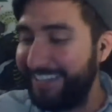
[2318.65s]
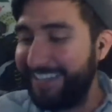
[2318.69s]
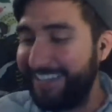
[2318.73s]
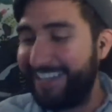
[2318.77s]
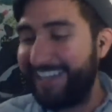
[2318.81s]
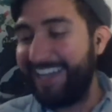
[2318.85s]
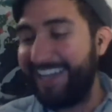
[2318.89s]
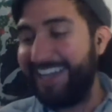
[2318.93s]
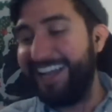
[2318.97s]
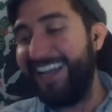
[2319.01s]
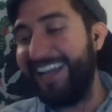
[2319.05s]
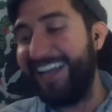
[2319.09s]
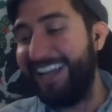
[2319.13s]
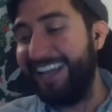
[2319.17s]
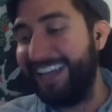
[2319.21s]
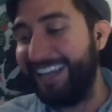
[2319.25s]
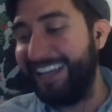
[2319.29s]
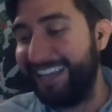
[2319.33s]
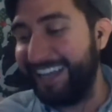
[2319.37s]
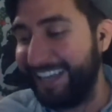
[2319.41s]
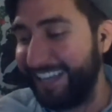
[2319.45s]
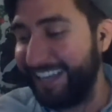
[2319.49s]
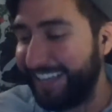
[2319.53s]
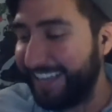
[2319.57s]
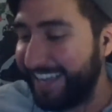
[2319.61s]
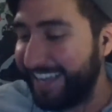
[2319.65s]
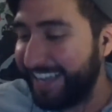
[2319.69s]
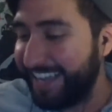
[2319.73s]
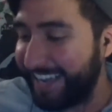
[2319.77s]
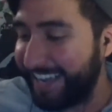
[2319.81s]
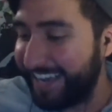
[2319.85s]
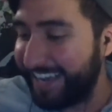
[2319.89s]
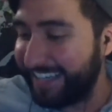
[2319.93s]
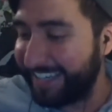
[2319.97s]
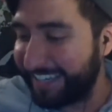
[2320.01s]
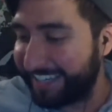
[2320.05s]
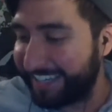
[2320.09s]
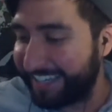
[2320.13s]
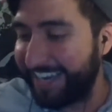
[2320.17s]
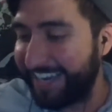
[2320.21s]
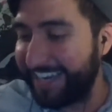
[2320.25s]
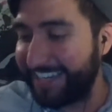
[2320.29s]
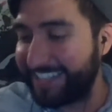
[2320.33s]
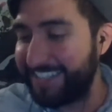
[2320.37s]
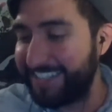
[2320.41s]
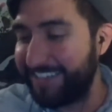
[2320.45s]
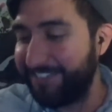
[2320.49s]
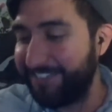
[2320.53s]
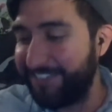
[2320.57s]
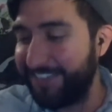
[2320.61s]

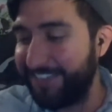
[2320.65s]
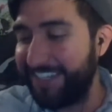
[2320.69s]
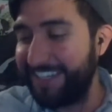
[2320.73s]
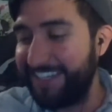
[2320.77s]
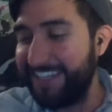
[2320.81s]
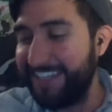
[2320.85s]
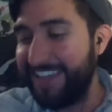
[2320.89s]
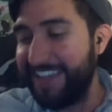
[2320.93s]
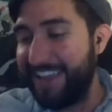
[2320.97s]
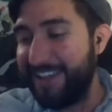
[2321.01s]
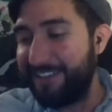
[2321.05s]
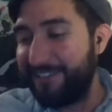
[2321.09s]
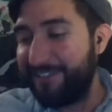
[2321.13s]
Necaxa beat